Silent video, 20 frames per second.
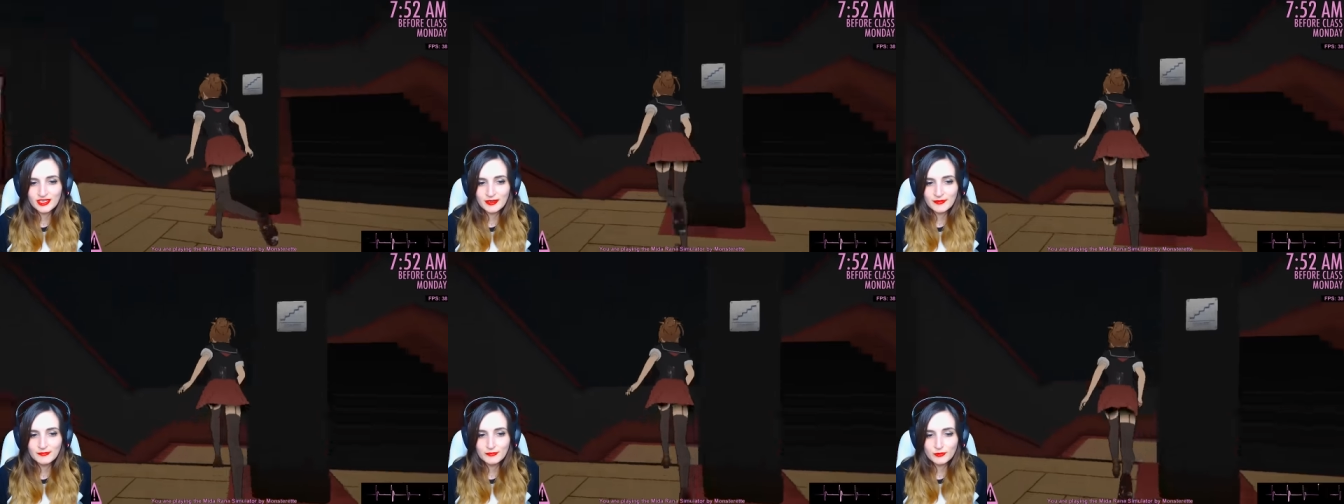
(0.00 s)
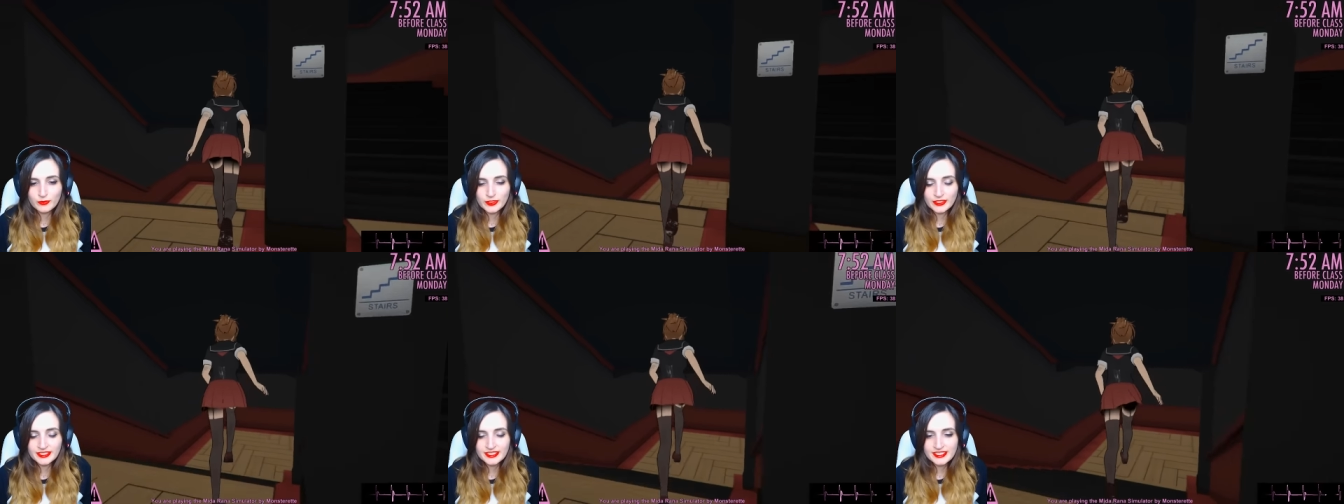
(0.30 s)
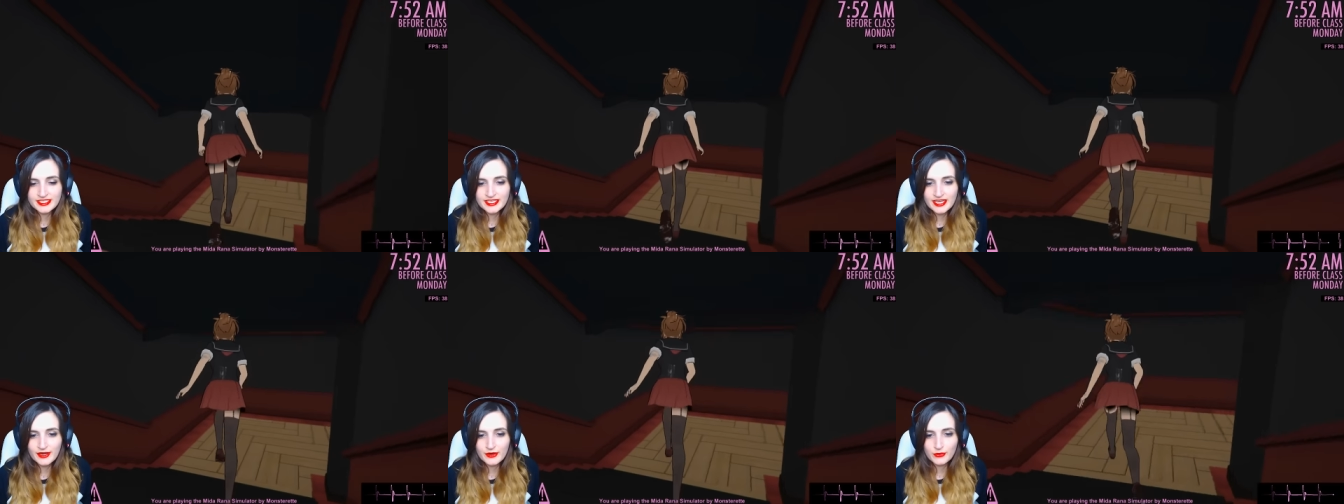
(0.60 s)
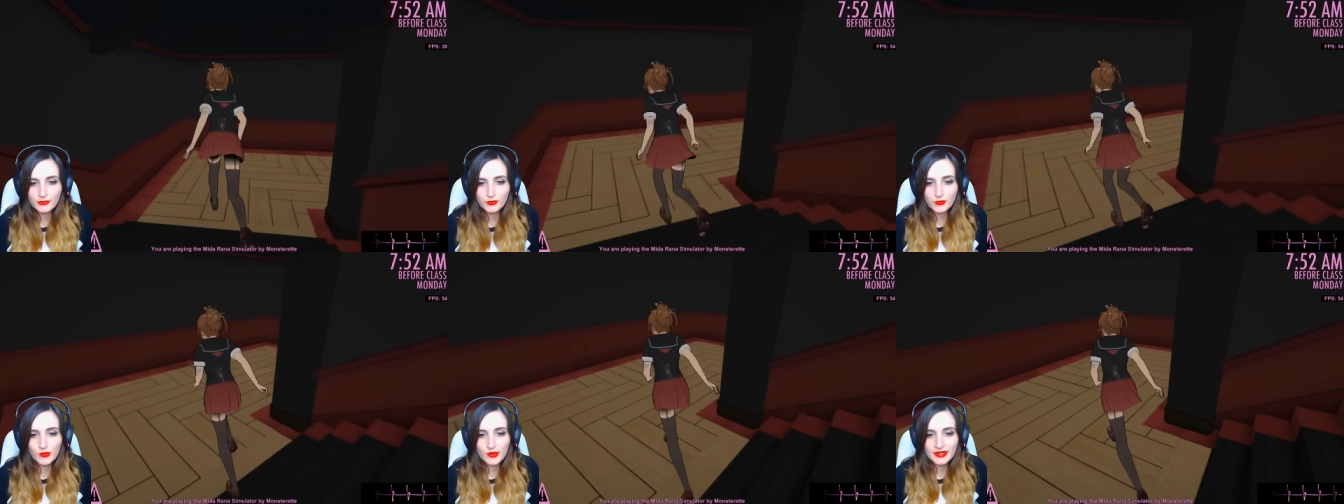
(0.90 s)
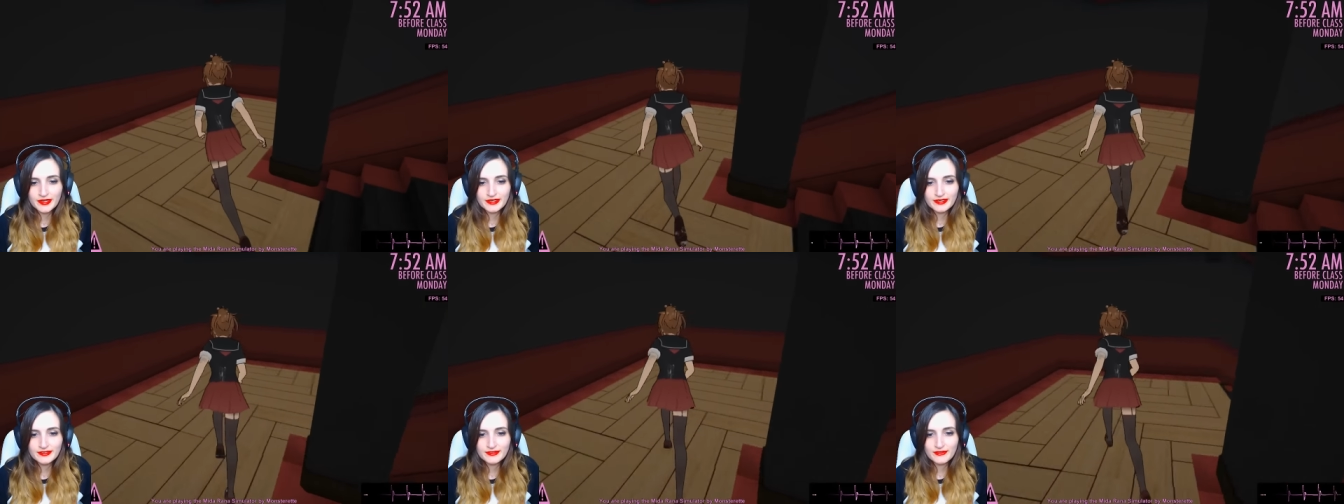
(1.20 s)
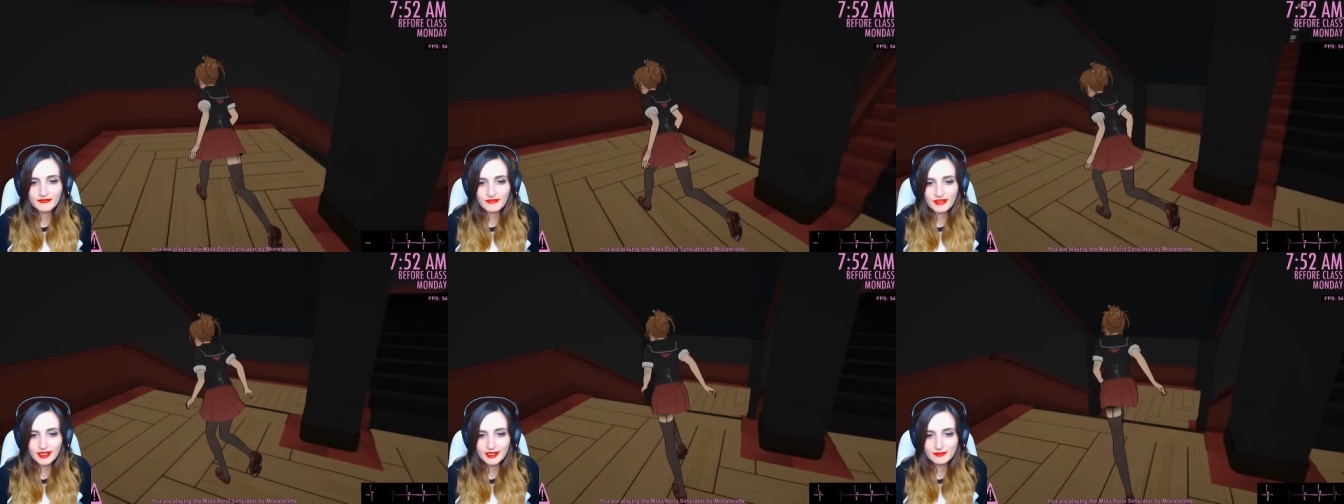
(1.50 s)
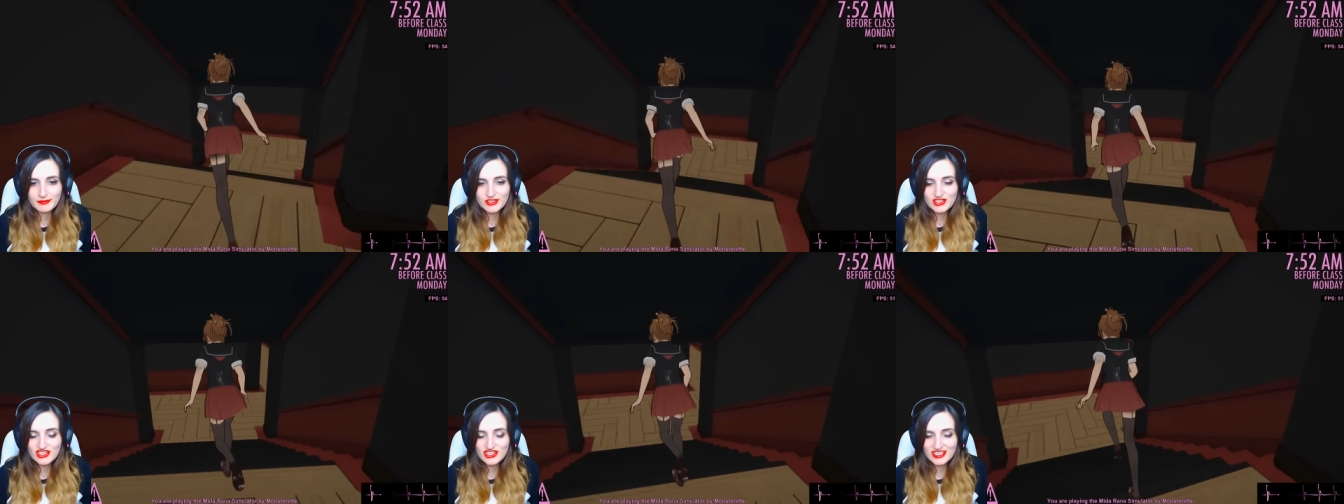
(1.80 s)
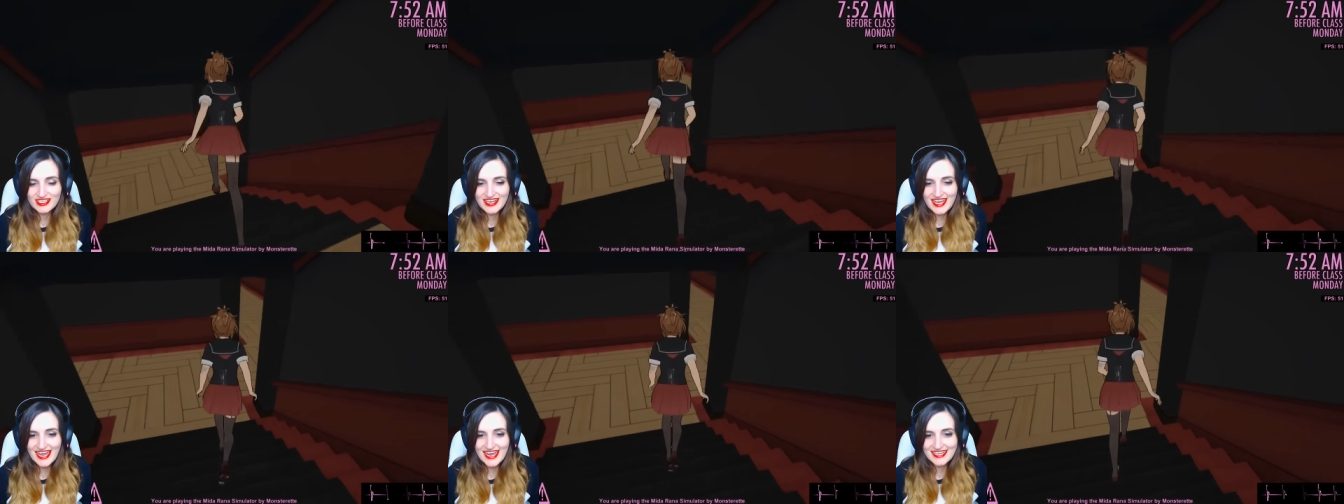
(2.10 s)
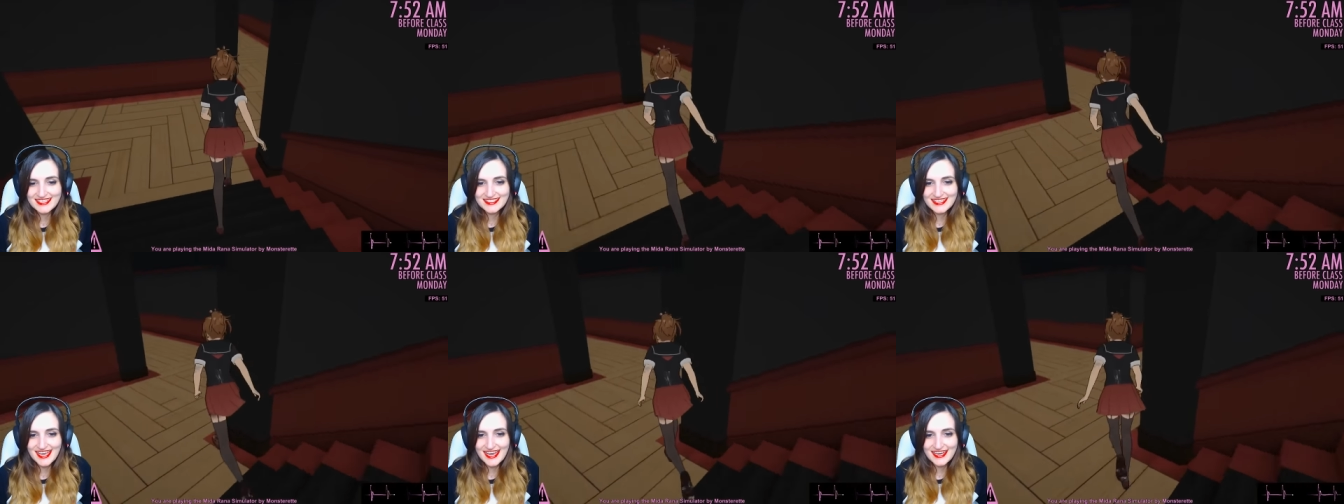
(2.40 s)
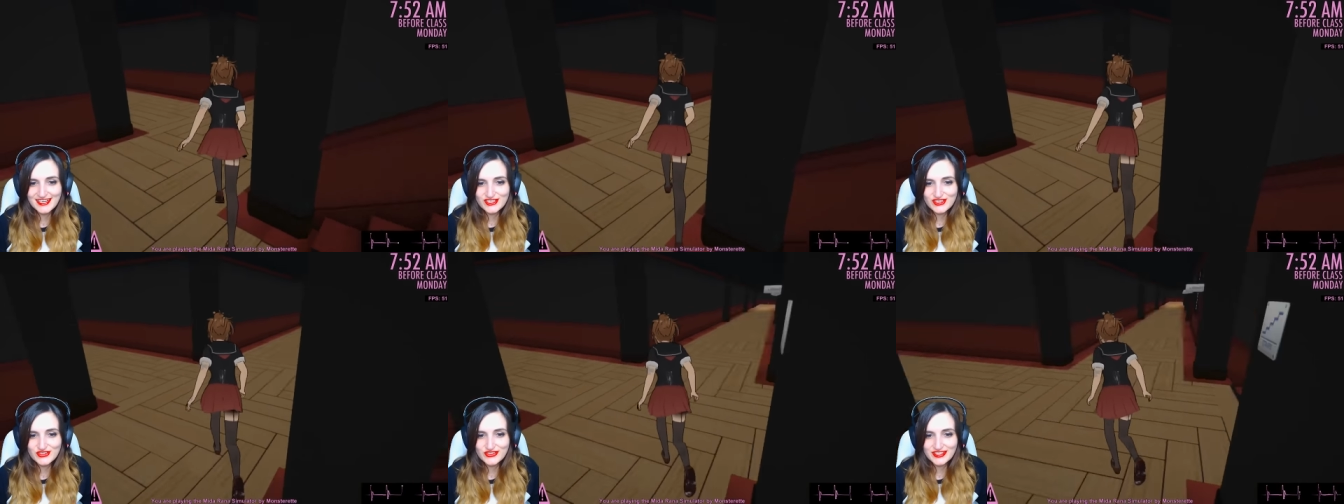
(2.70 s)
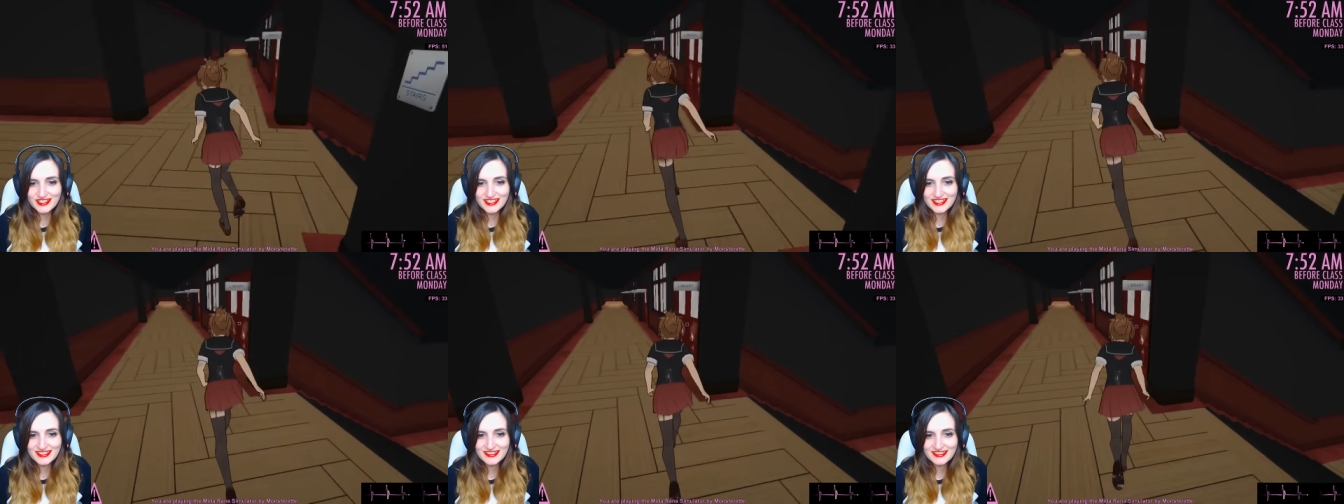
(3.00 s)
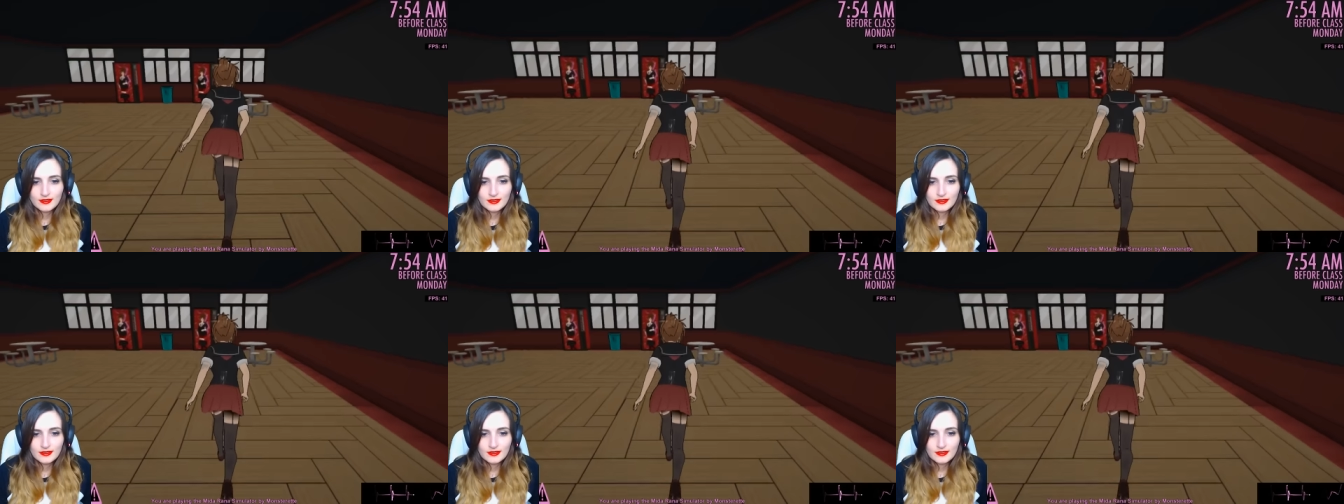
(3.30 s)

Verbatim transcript: I'm really scared what the vending machine has, actually.